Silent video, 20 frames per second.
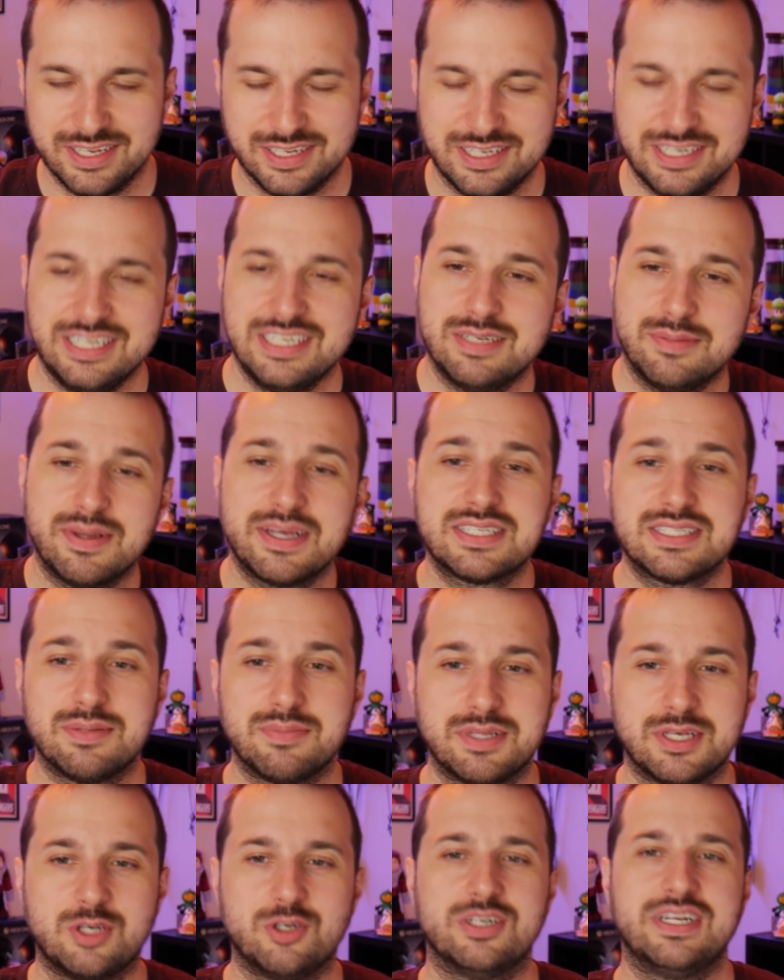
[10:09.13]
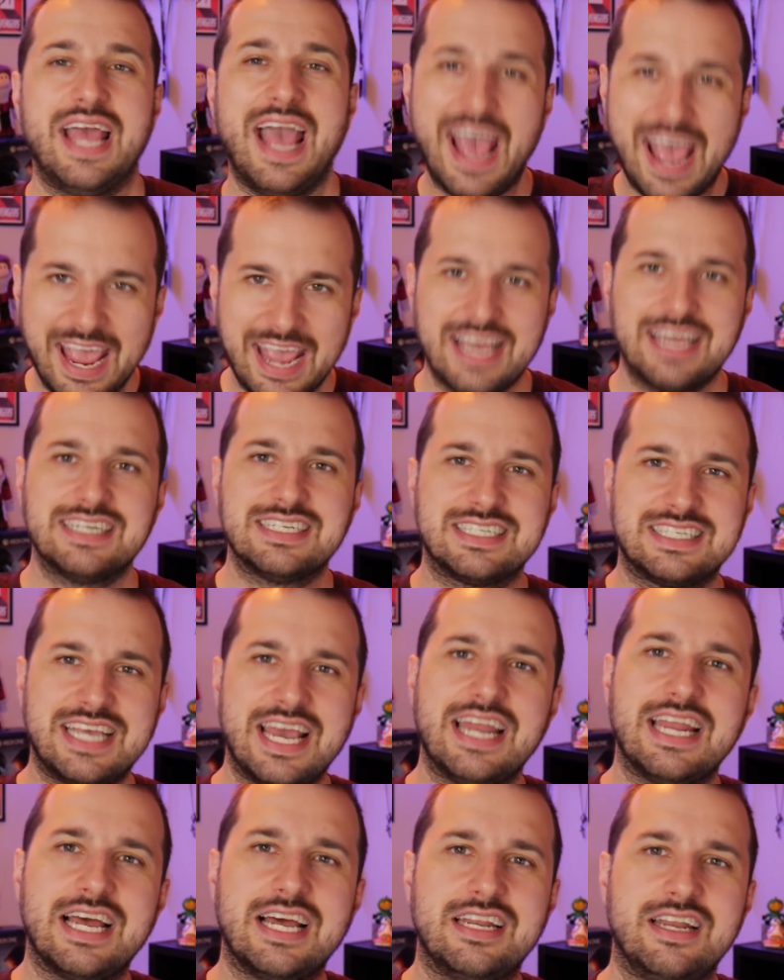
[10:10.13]
You need to make something good and
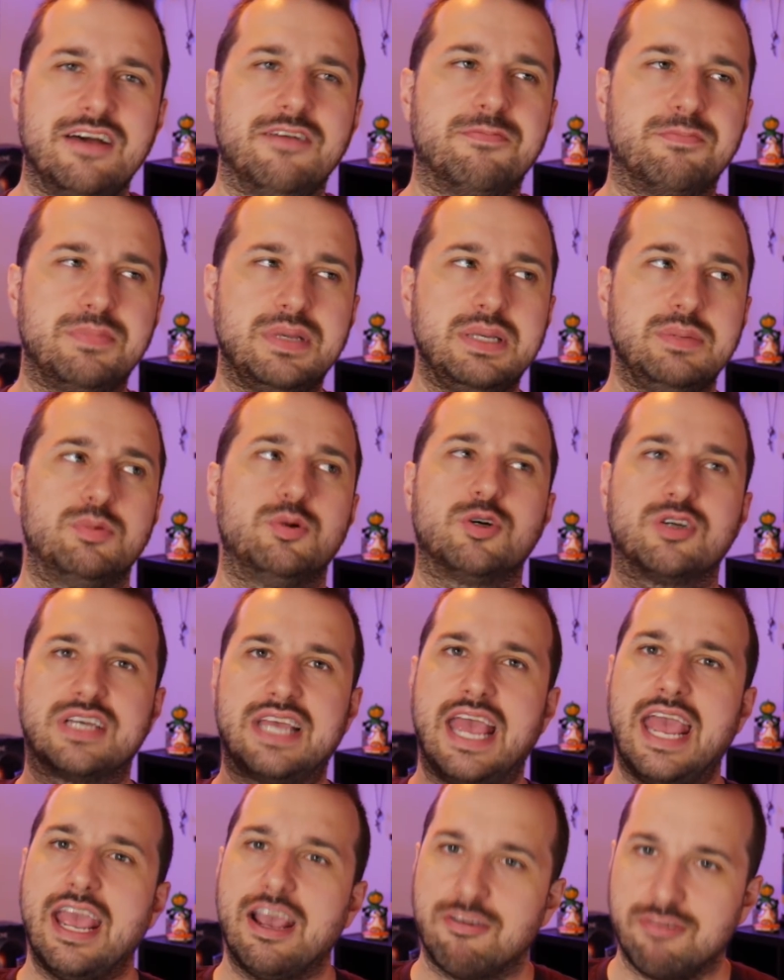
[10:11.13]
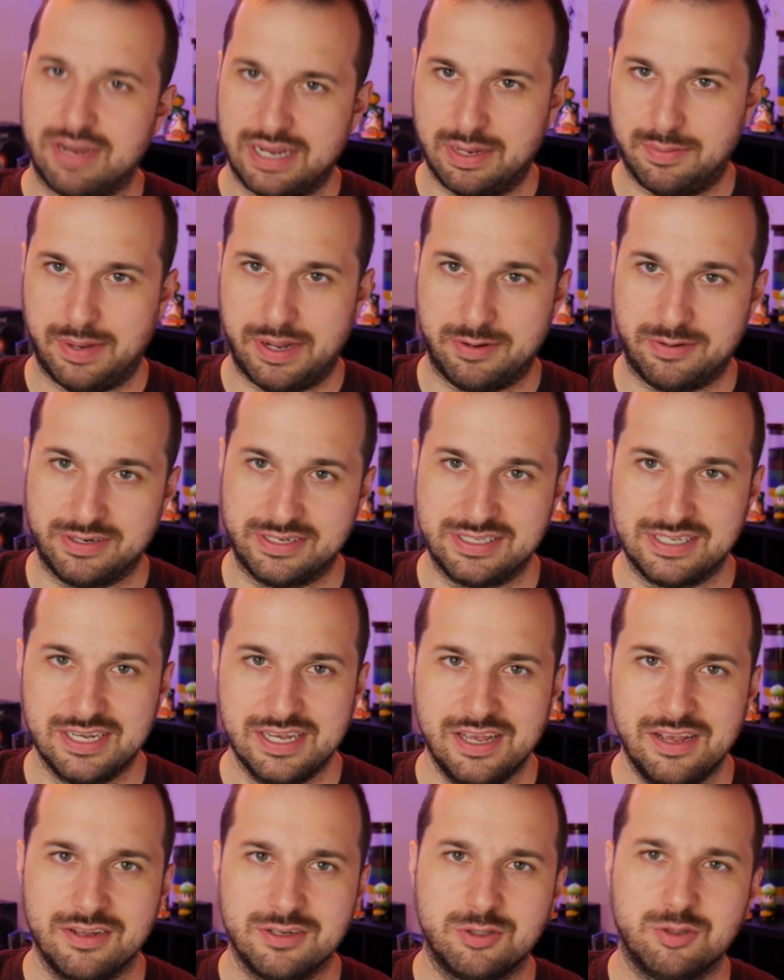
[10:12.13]
get enough people caring about it
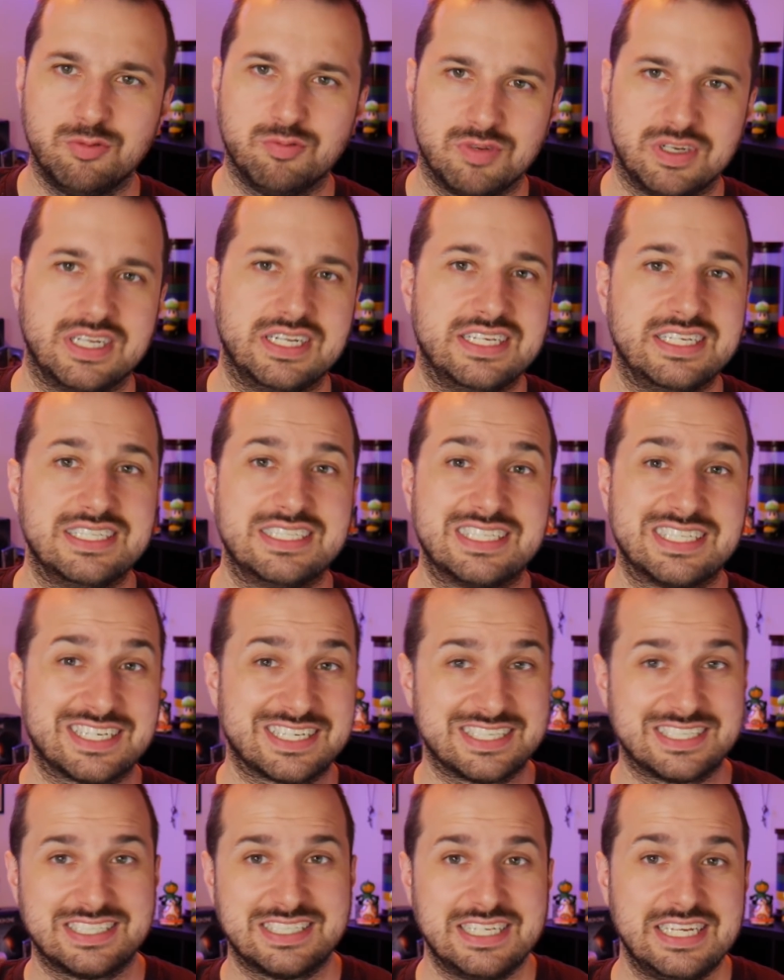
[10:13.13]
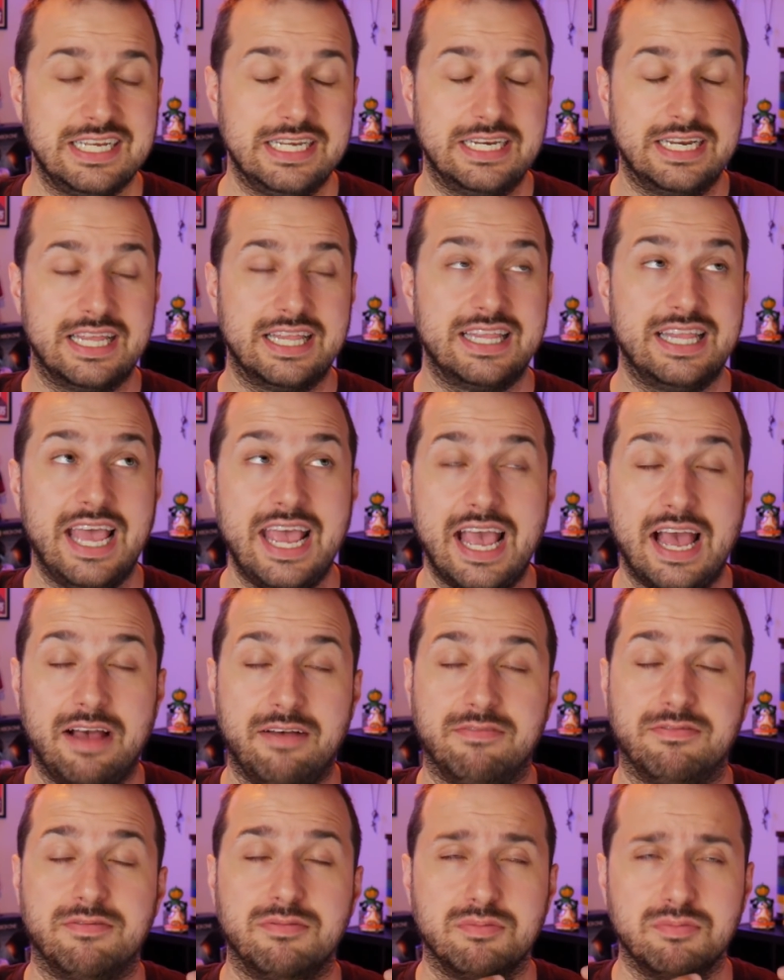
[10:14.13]
to really succeed. They
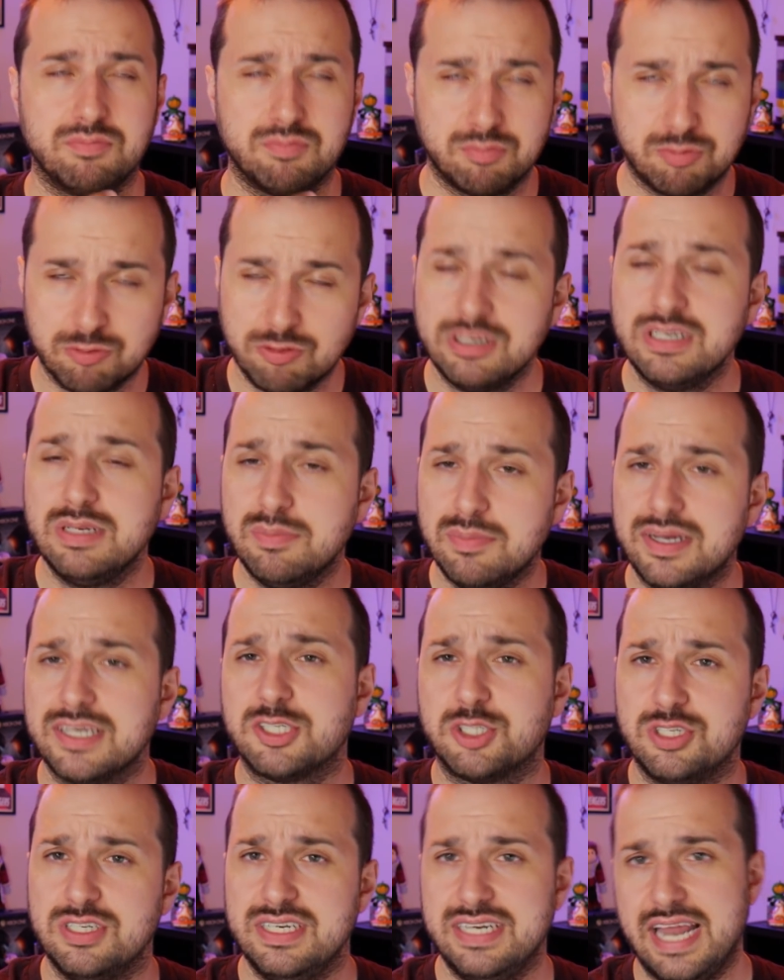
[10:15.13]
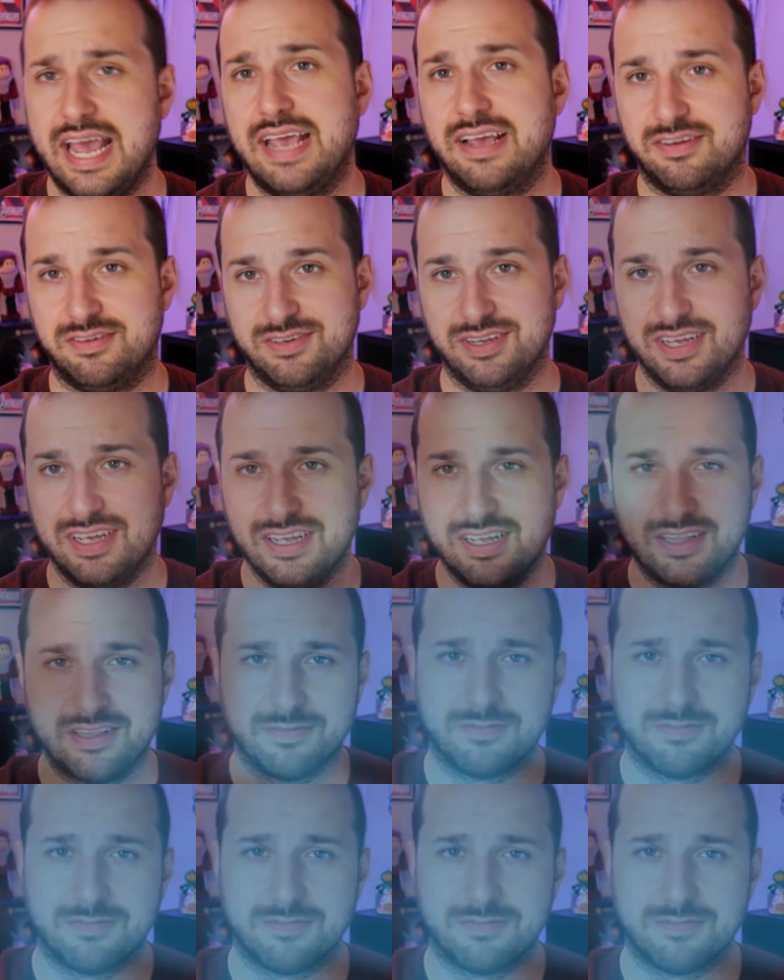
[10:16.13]
have pretty much nailed the